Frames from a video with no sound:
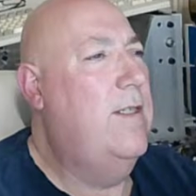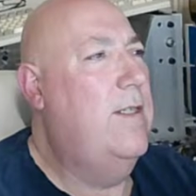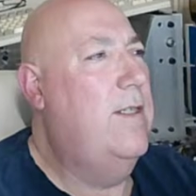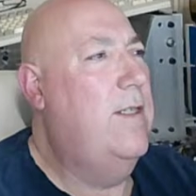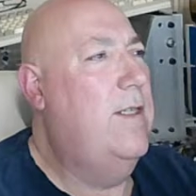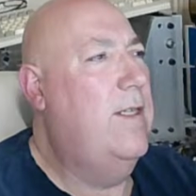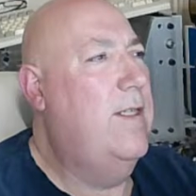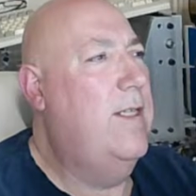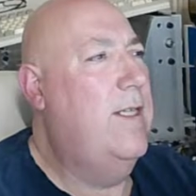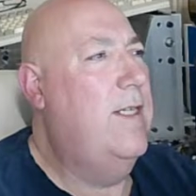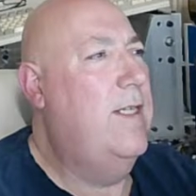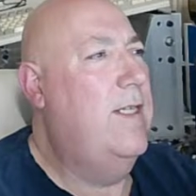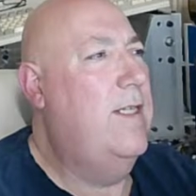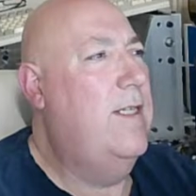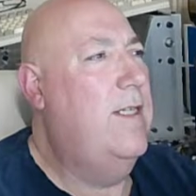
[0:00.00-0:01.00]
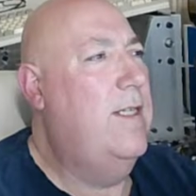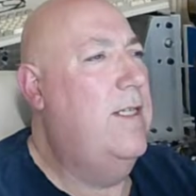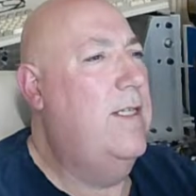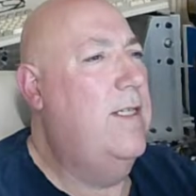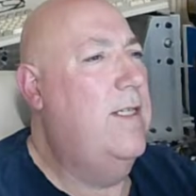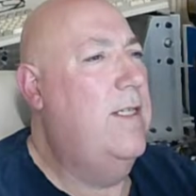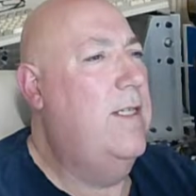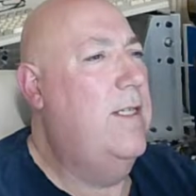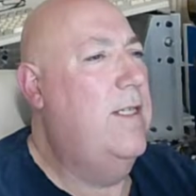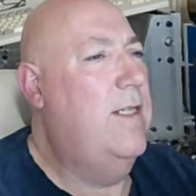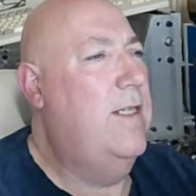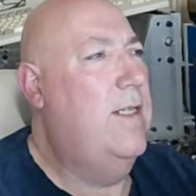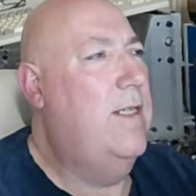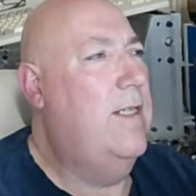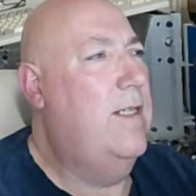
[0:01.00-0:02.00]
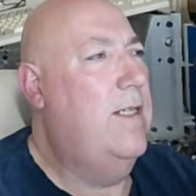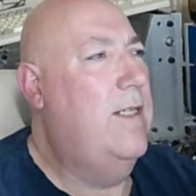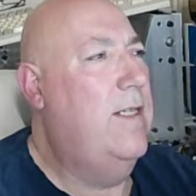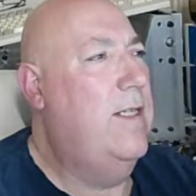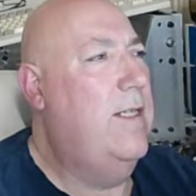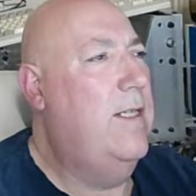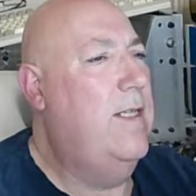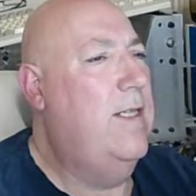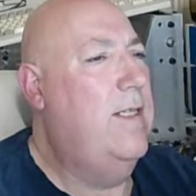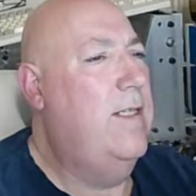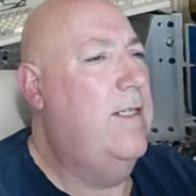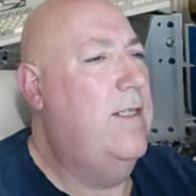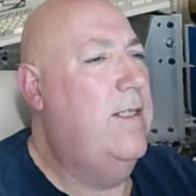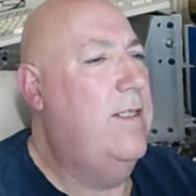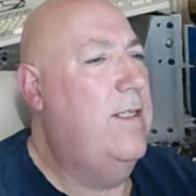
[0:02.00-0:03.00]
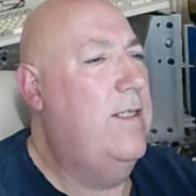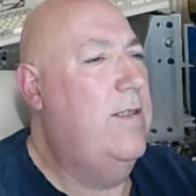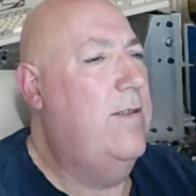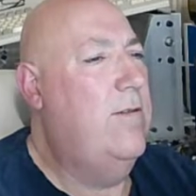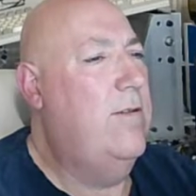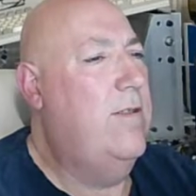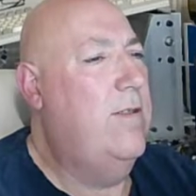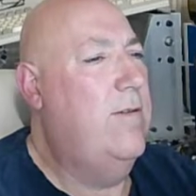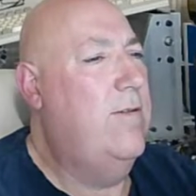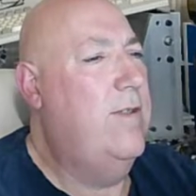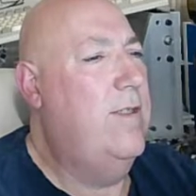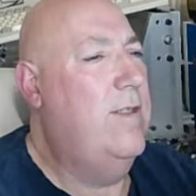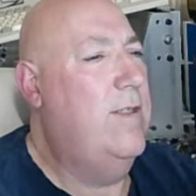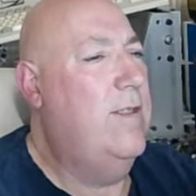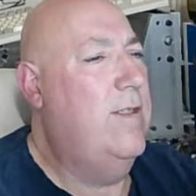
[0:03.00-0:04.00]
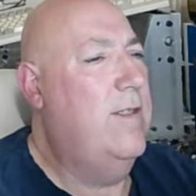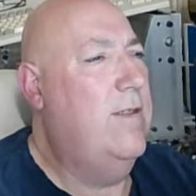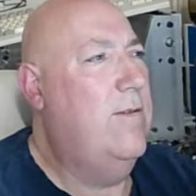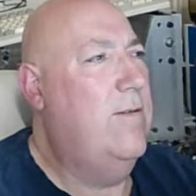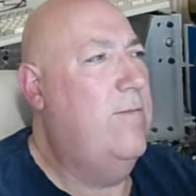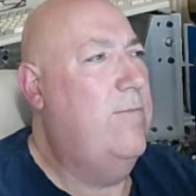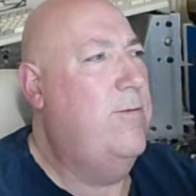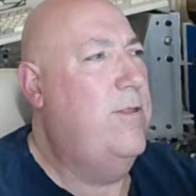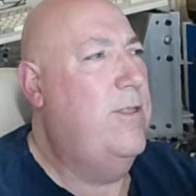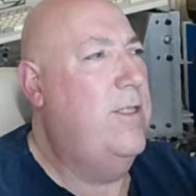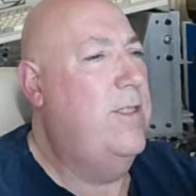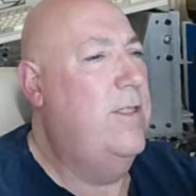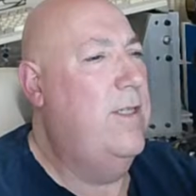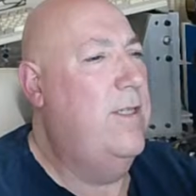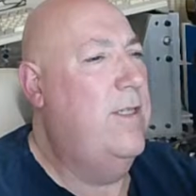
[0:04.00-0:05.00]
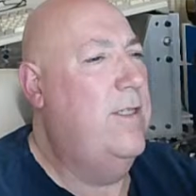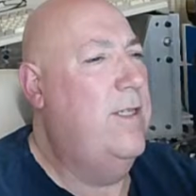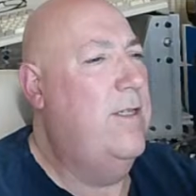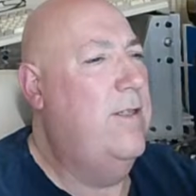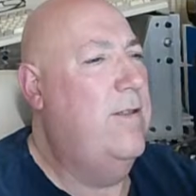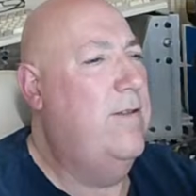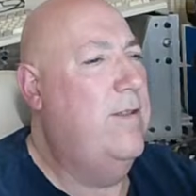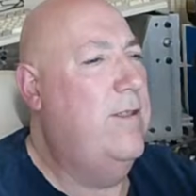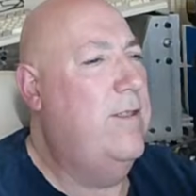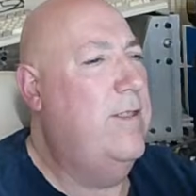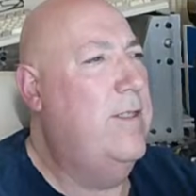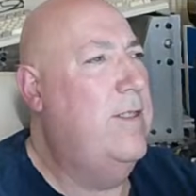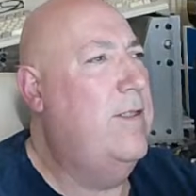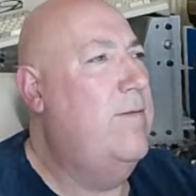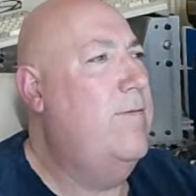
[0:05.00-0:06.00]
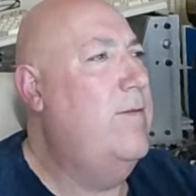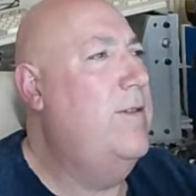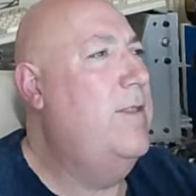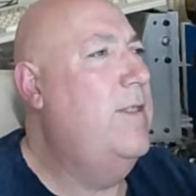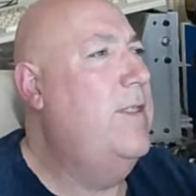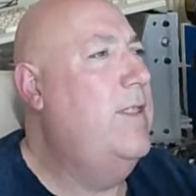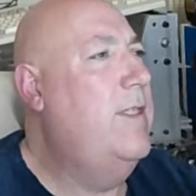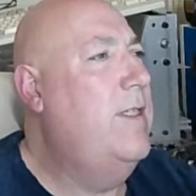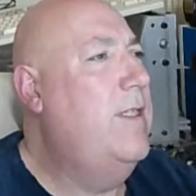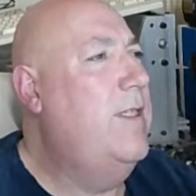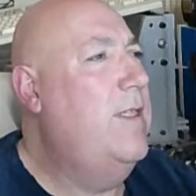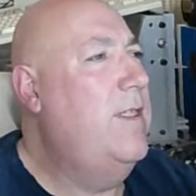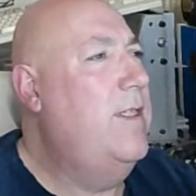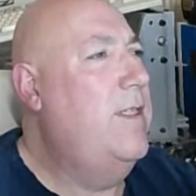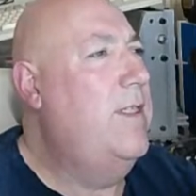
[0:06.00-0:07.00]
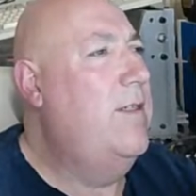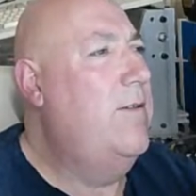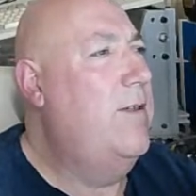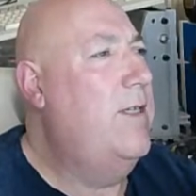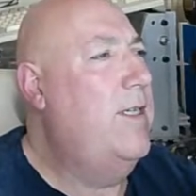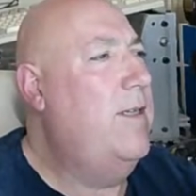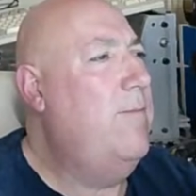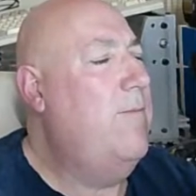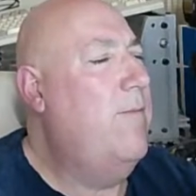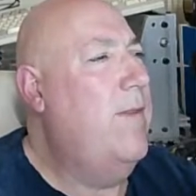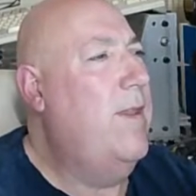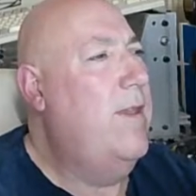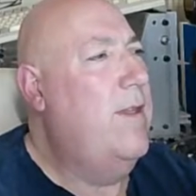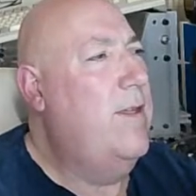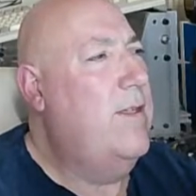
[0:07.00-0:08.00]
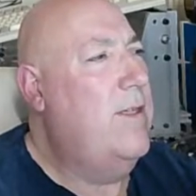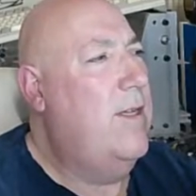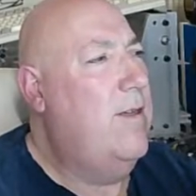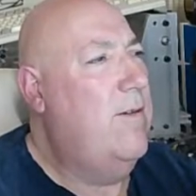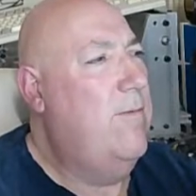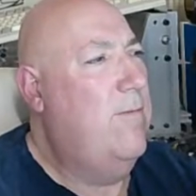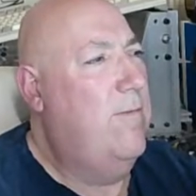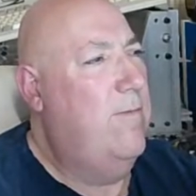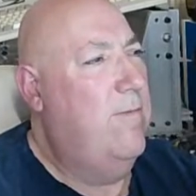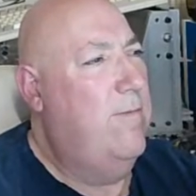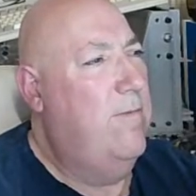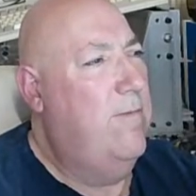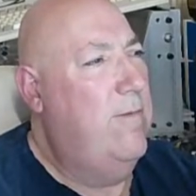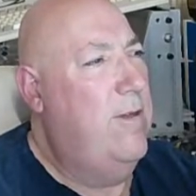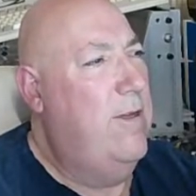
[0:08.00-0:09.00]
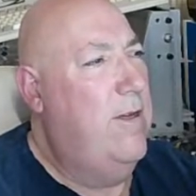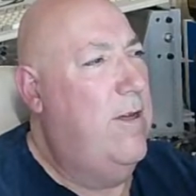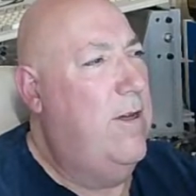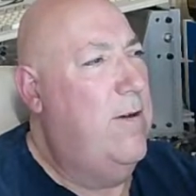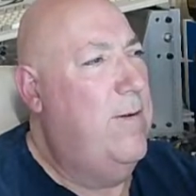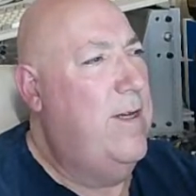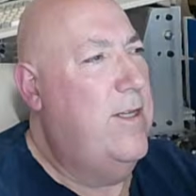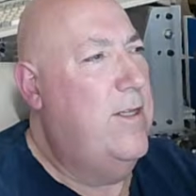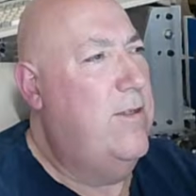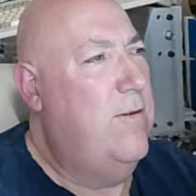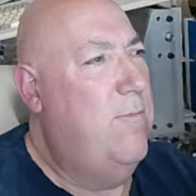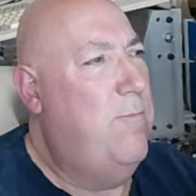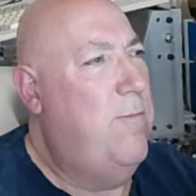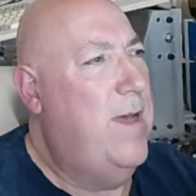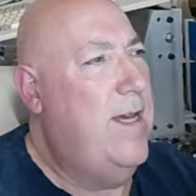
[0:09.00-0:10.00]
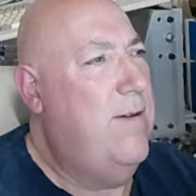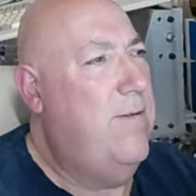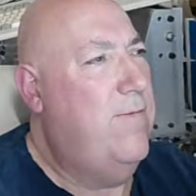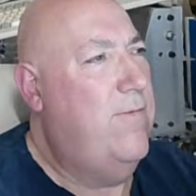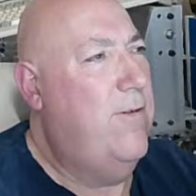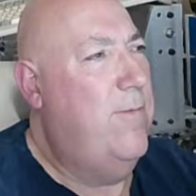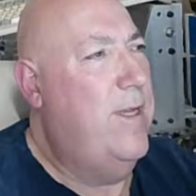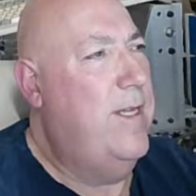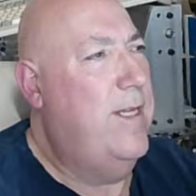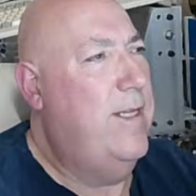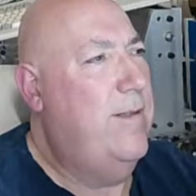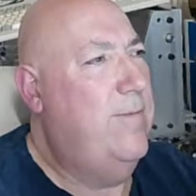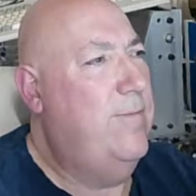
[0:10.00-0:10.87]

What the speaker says: Like that. Like that. And then do things like turn learning on and off. Right. So you can go into about from there.